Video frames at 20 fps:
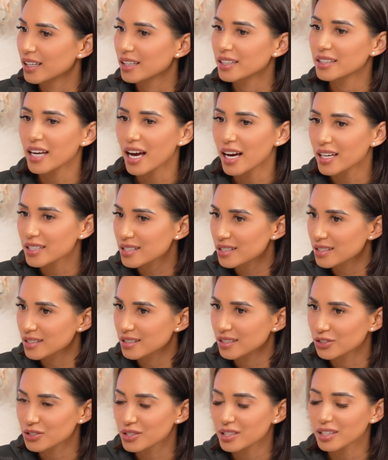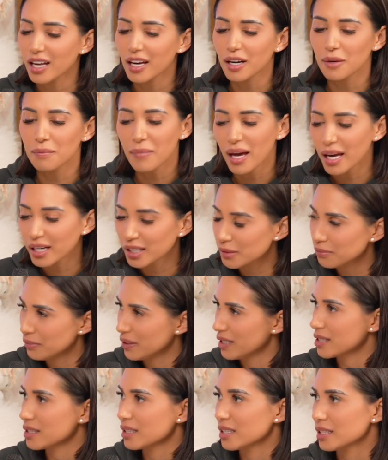yes, there's a lot of men in
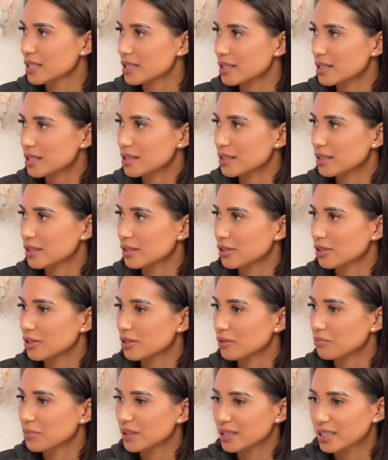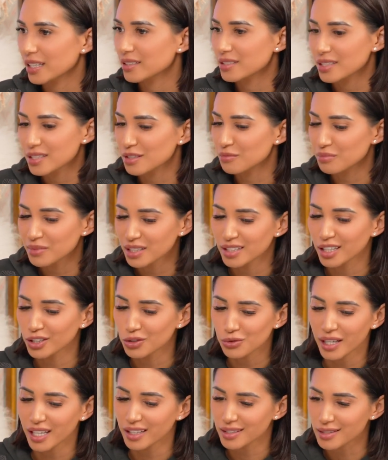business, but that doesn't mean that
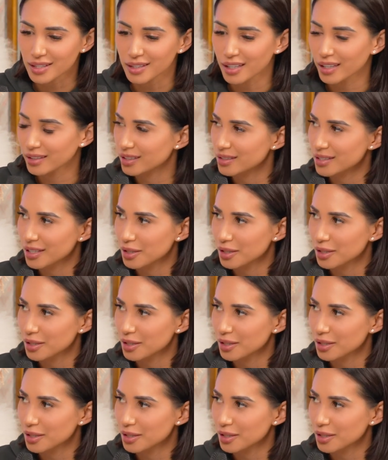you can't sit at that